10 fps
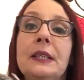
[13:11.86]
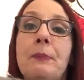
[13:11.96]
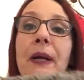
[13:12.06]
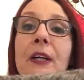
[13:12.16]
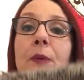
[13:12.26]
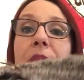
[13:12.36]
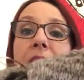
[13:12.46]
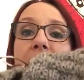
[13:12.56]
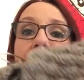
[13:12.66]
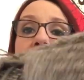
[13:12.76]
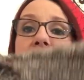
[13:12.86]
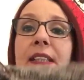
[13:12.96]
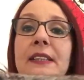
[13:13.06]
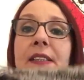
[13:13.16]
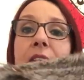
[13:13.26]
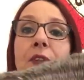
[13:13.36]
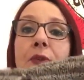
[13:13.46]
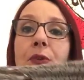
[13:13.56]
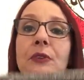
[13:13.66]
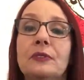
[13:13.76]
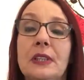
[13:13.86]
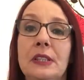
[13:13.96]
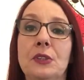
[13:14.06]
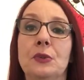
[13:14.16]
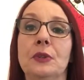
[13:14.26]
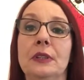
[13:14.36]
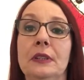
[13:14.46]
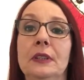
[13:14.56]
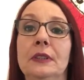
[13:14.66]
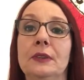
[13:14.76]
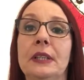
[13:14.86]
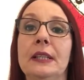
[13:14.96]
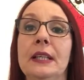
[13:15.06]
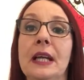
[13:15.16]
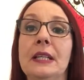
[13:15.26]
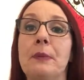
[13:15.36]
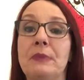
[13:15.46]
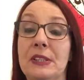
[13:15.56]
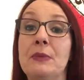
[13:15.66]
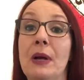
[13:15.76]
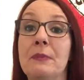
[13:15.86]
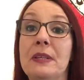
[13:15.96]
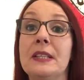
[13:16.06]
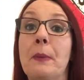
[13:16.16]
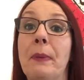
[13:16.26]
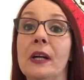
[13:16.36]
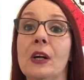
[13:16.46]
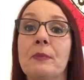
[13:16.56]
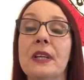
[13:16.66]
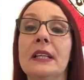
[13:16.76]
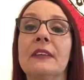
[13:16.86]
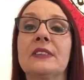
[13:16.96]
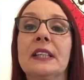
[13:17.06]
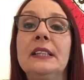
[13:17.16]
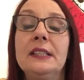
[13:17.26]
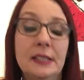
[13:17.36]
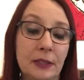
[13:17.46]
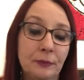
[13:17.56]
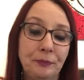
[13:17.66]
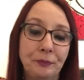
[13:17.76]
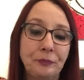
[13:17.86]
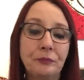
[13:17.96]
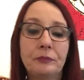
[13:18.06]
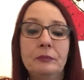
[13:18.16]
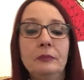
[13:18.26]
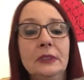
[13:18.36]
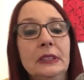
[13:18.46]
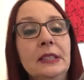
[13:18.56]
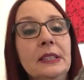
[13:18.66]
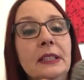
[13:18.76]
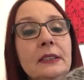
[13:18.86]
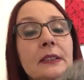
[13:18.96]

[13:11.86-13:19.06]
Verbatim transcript: pick up the left side. So this is on, okay? You See what I mean? You pick up the left side here